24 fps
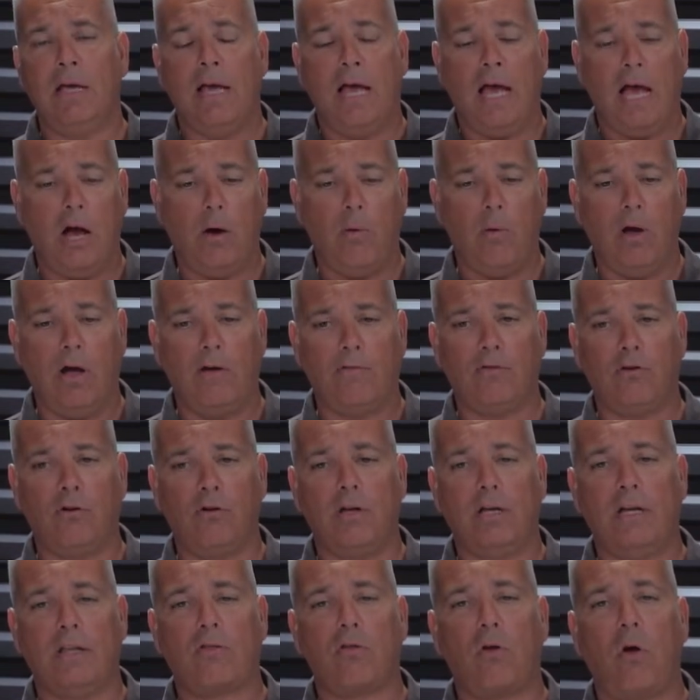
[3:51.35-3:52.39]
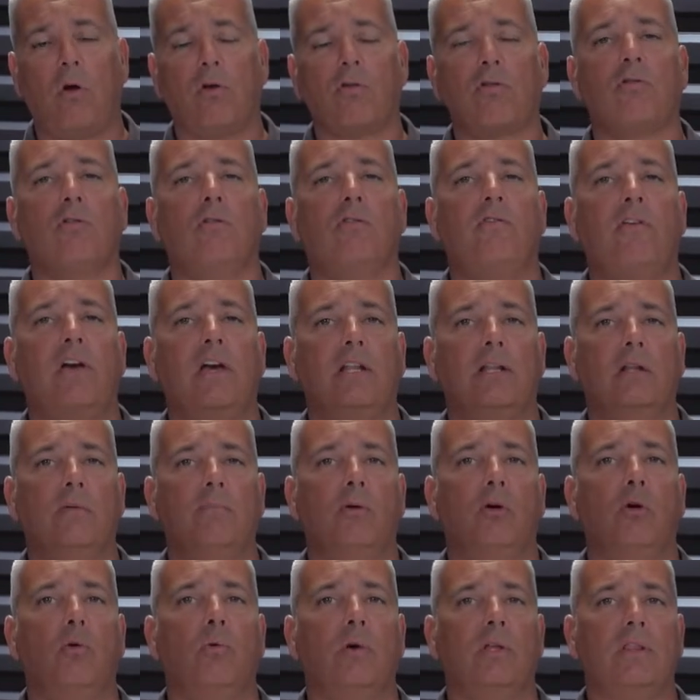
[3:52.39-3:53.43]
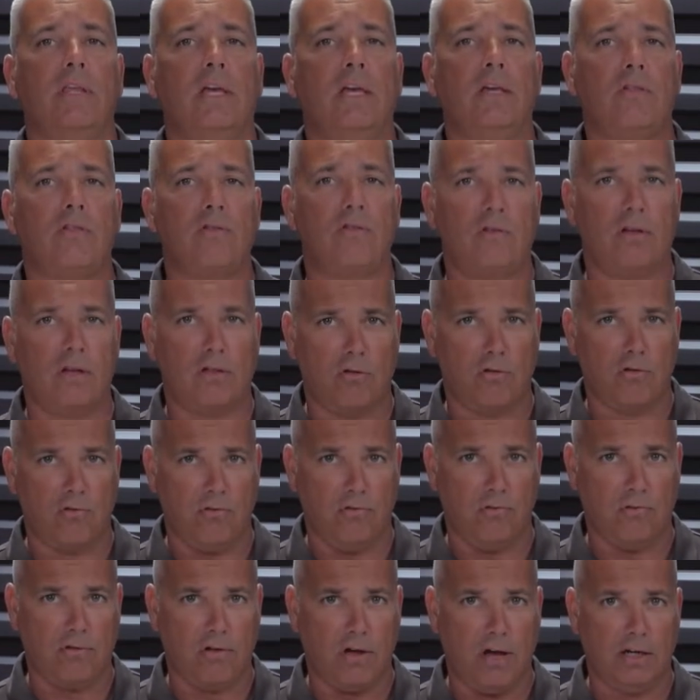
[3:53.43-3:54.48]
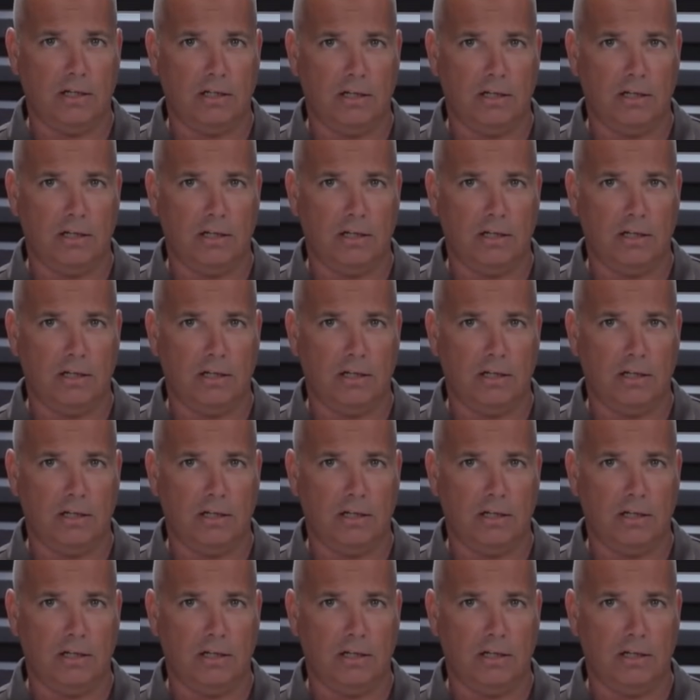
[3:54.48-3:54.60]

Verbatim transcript: However, it's also available with a stitch screw side